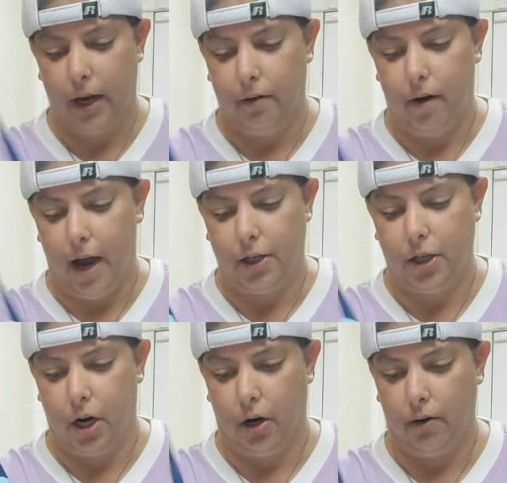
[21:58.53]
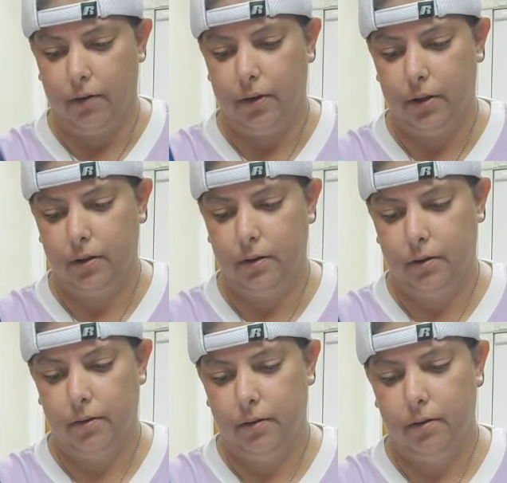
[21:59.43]
it ride your nerves.
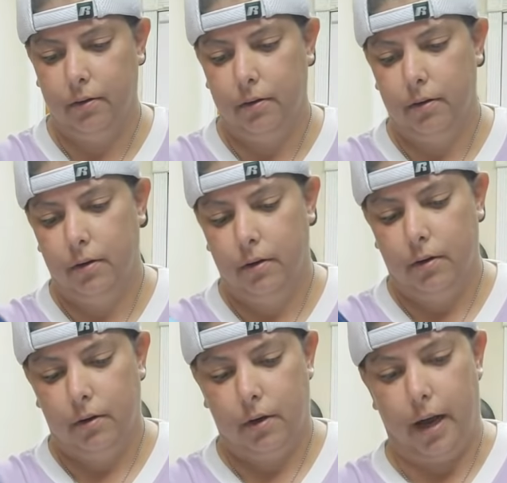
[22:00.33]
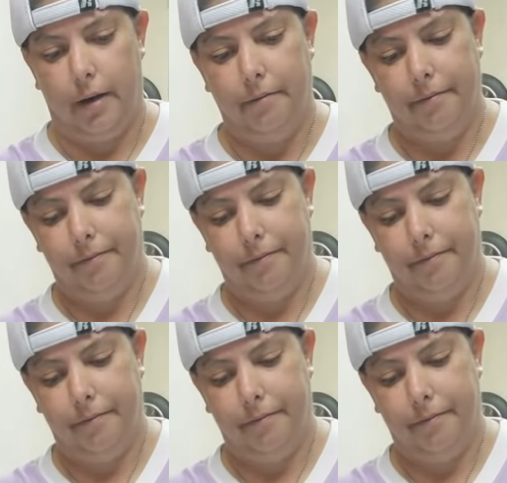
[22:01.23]
Okay?